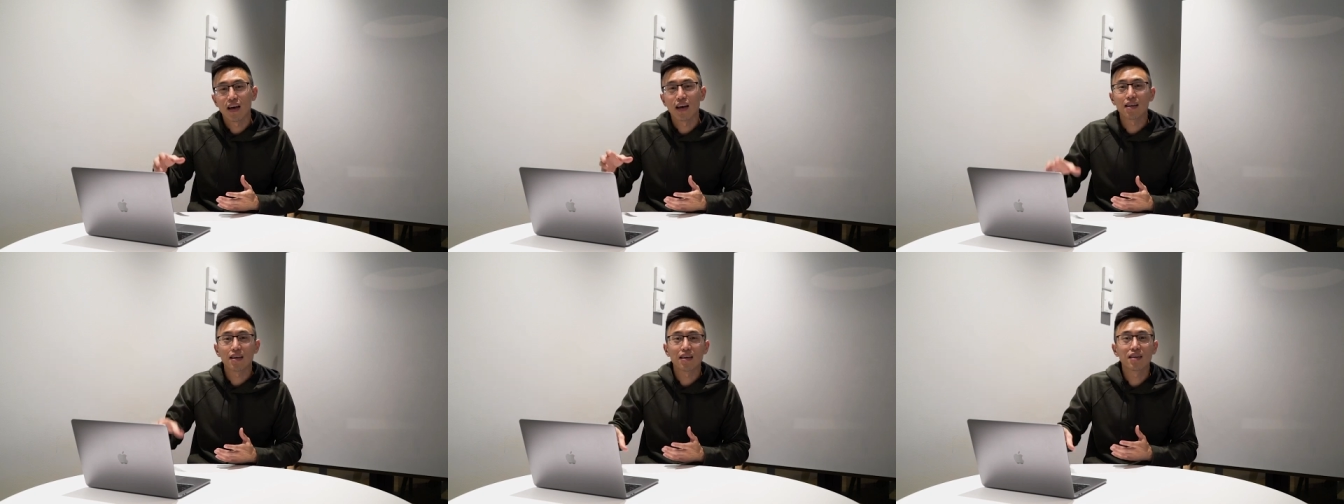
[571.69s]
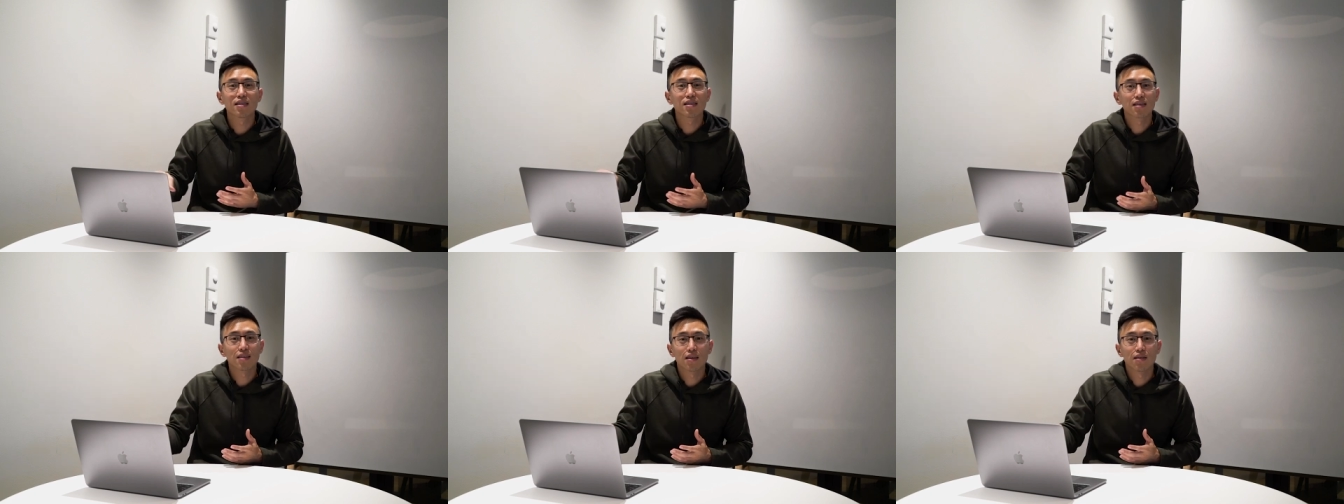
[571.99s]
and
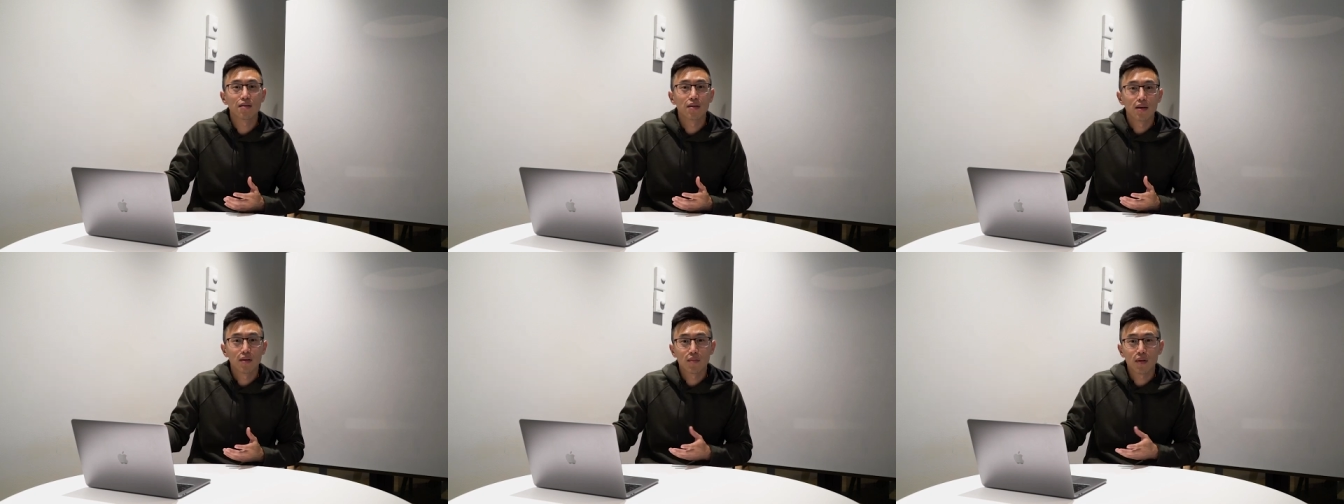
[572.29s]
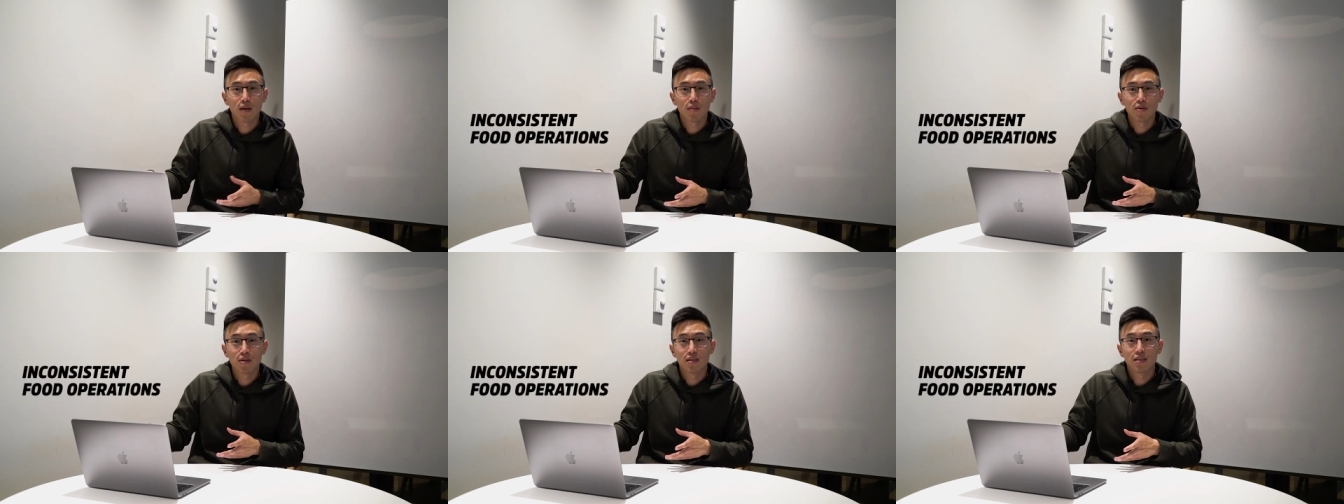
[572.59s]
he's gonna
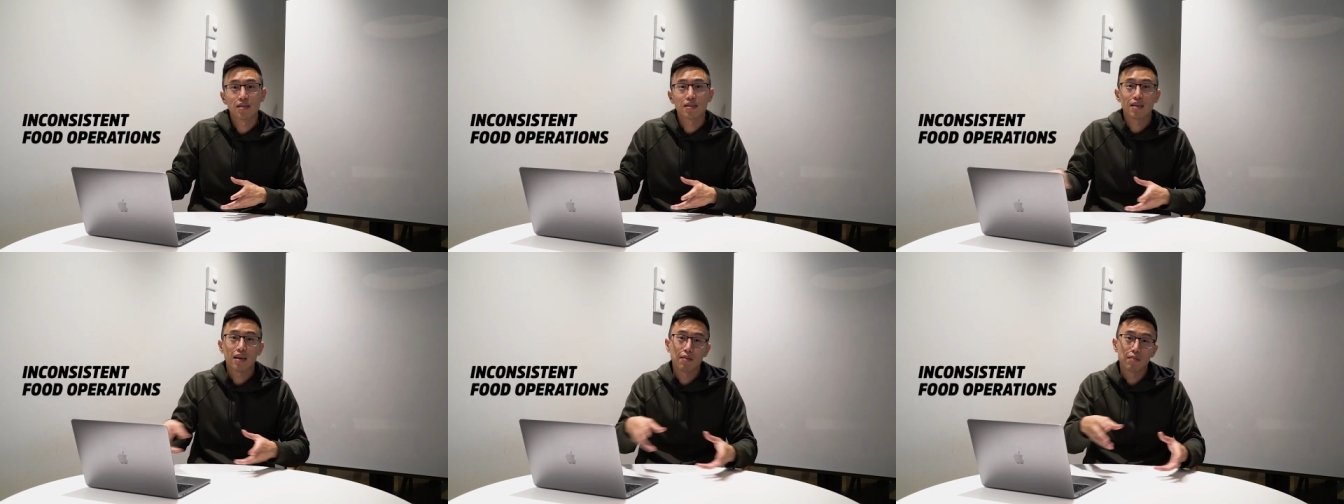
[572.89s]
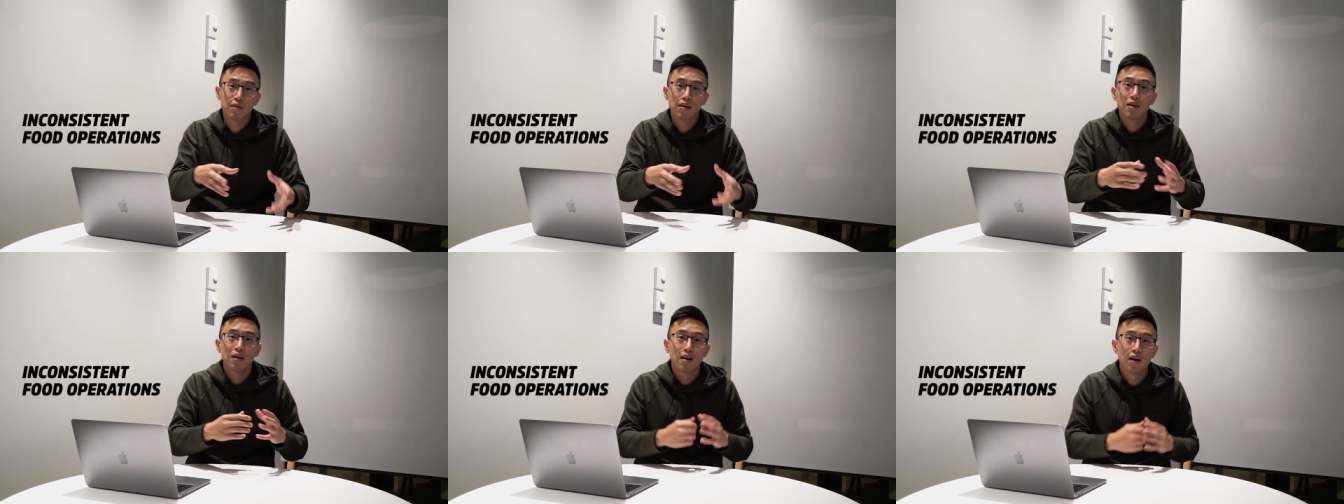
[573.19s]
be able to
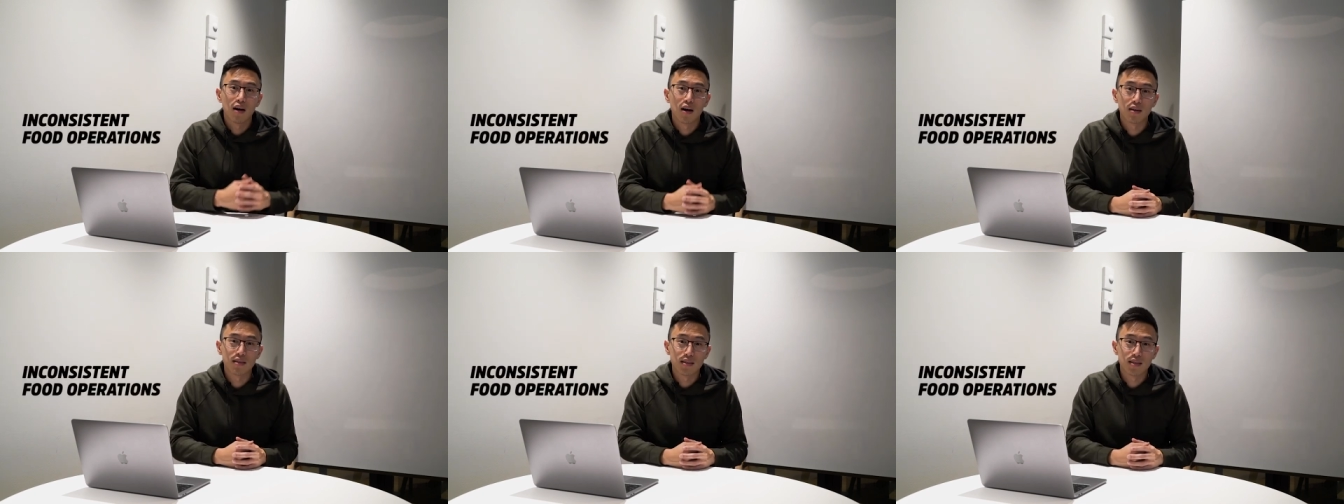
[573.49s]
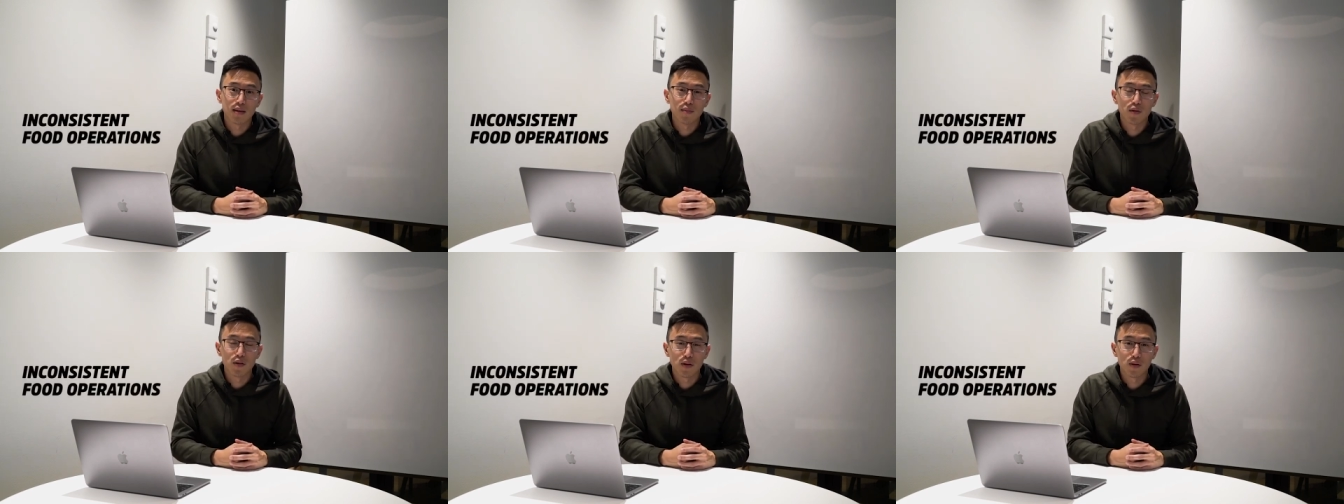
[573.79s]
skim on
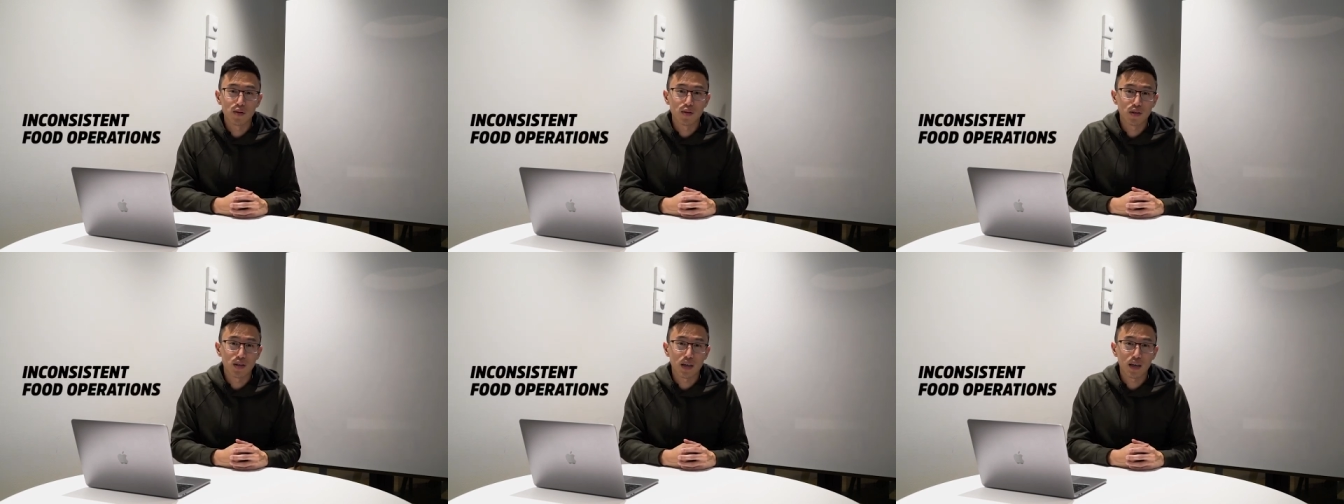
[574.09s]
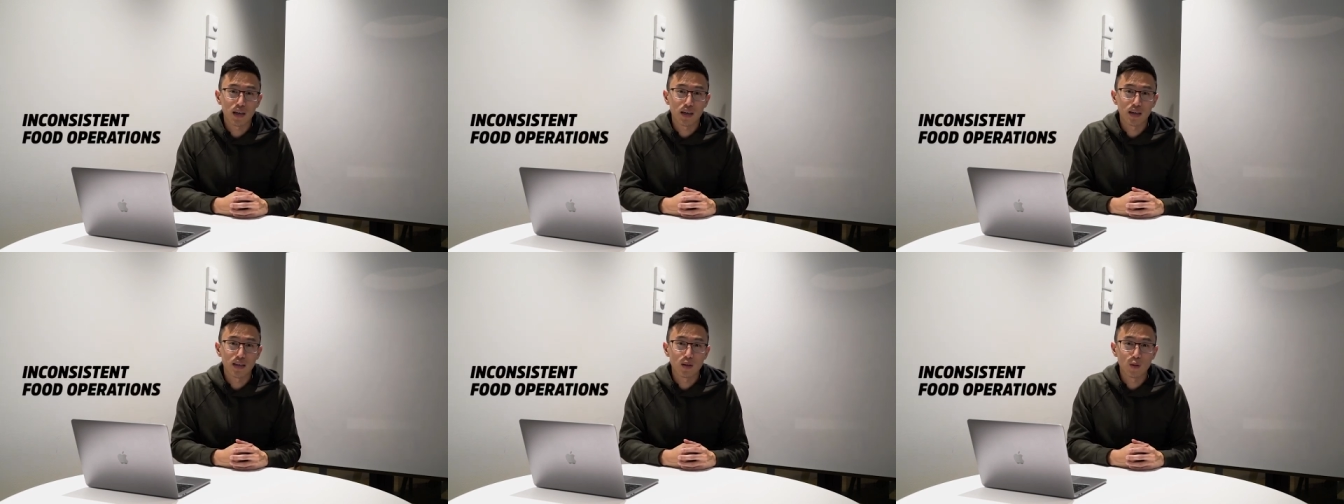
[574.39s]
some of those
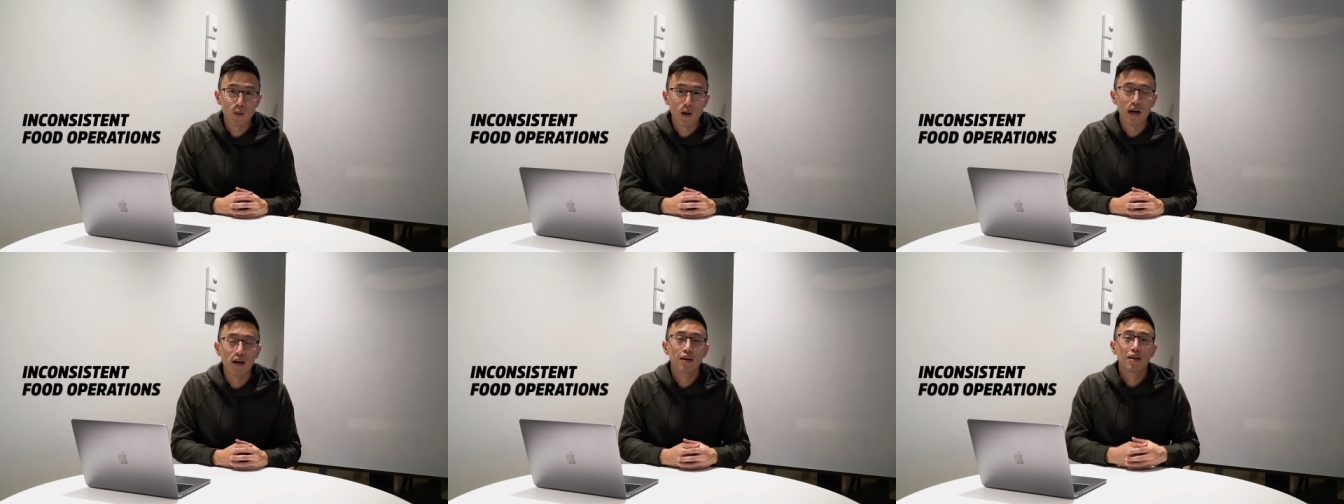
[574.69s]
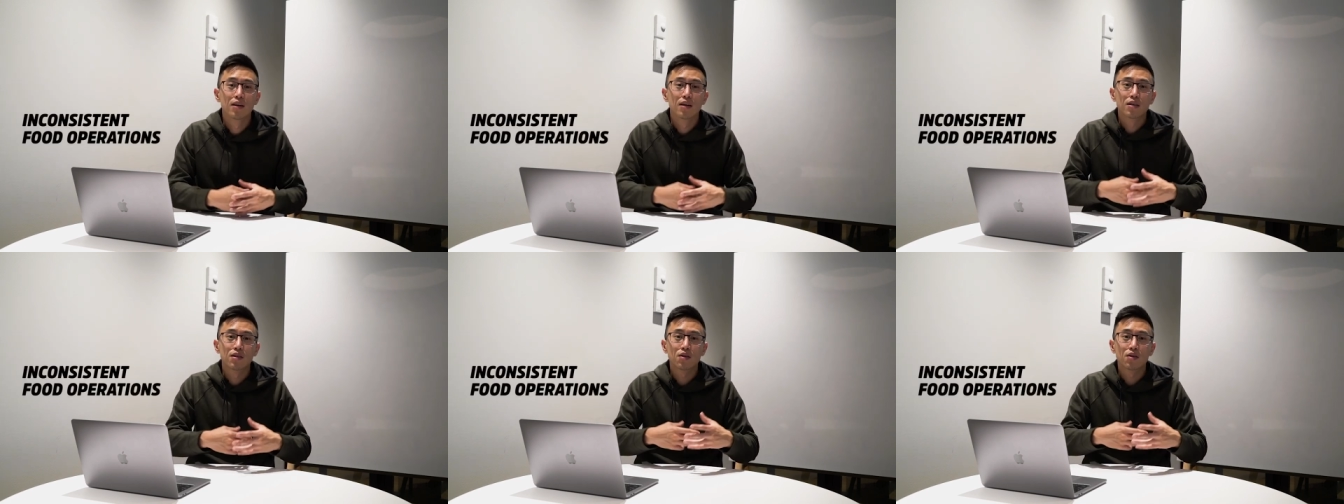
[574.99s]
chicken as well.